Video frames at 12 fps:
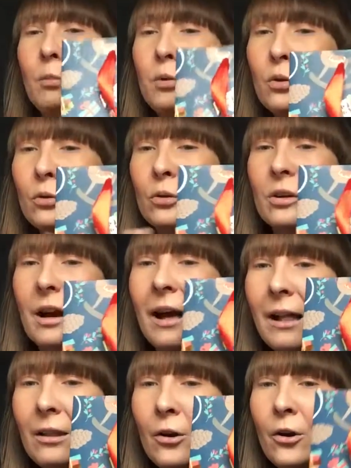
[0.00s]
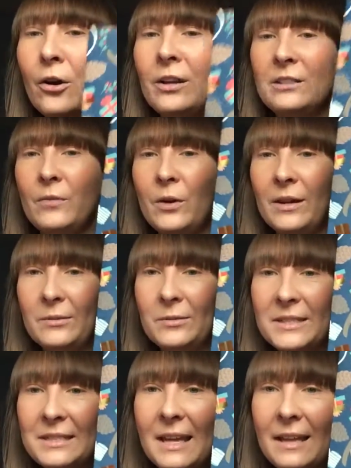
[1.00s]
blue color. It's very
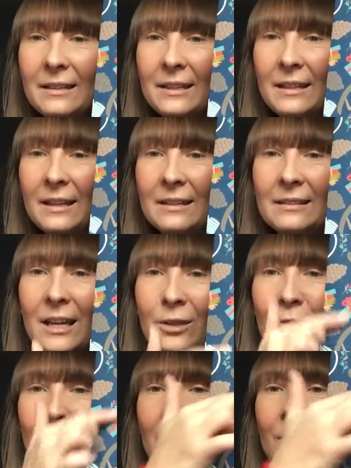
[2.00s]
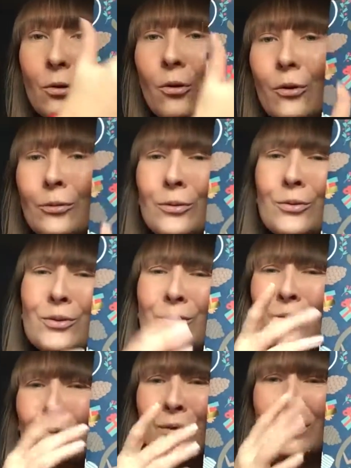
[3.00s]
outstanding, and then you've got all those
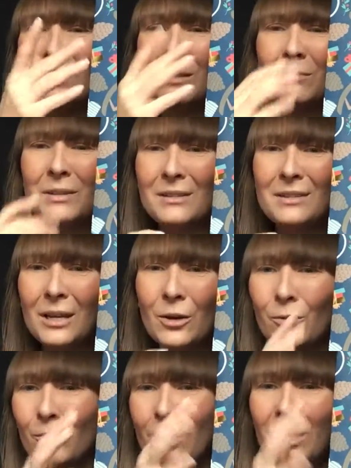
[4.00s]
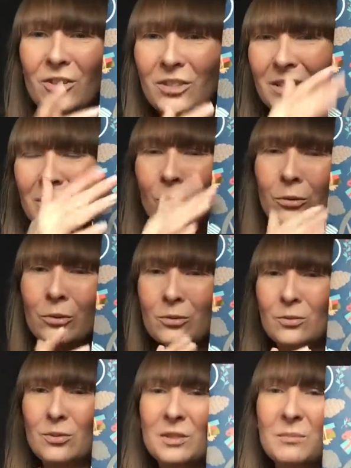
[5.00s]
Christmas decorations, all
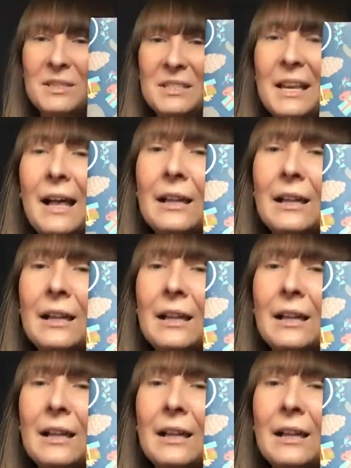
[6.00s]
those Christmas